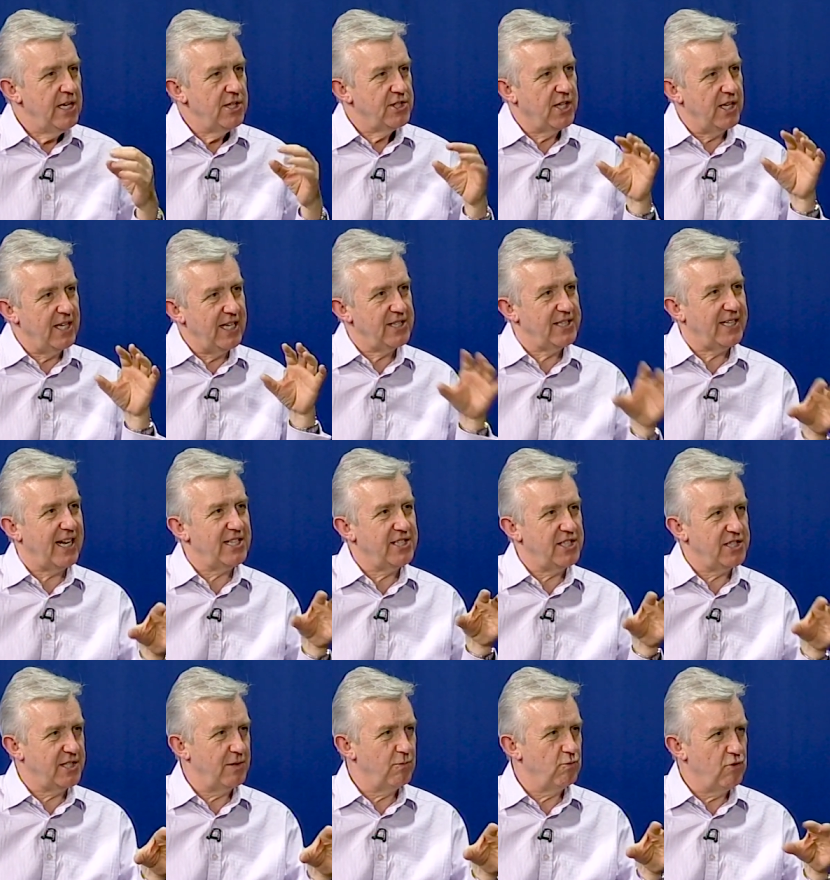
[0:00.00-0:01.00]
So let's
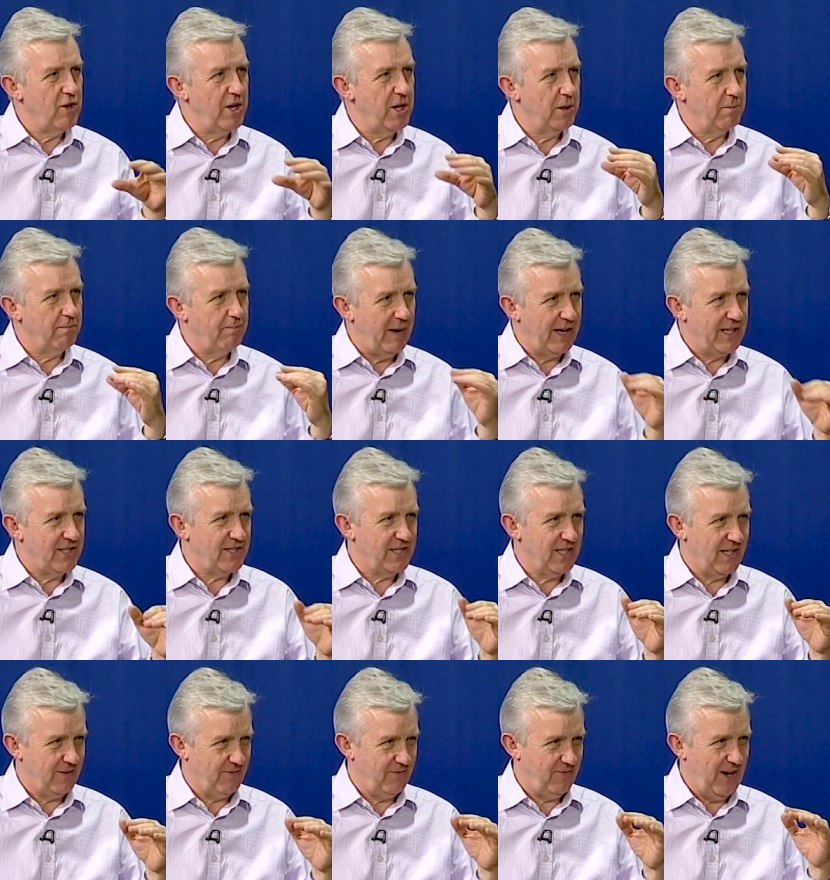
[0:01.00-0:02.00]
get to some real
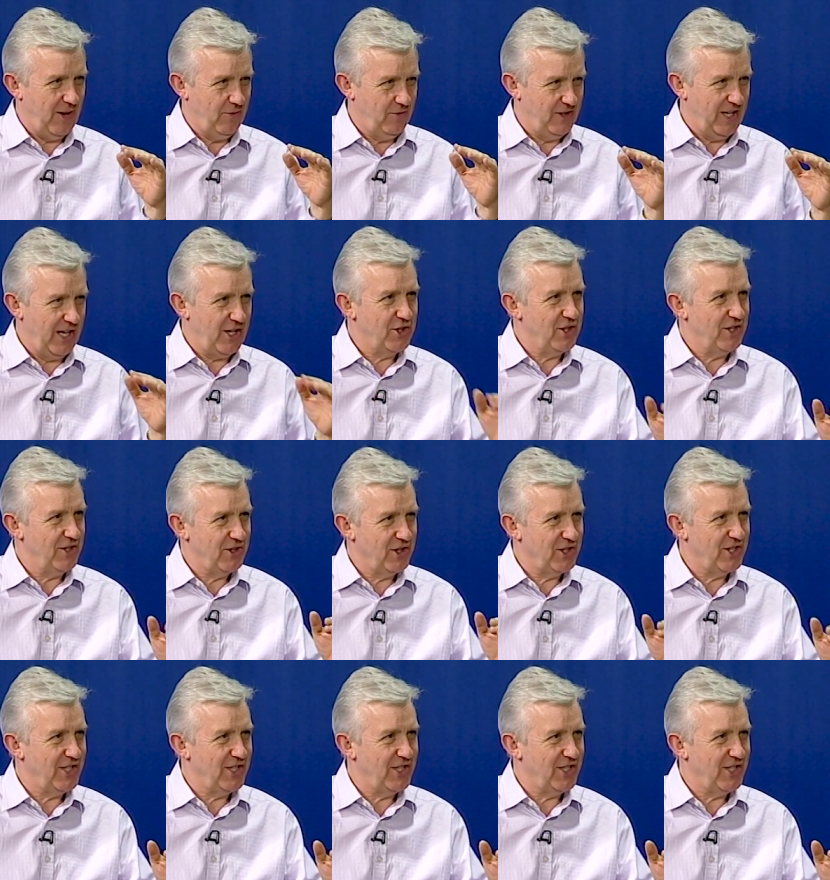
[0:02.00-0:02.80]
basic foundation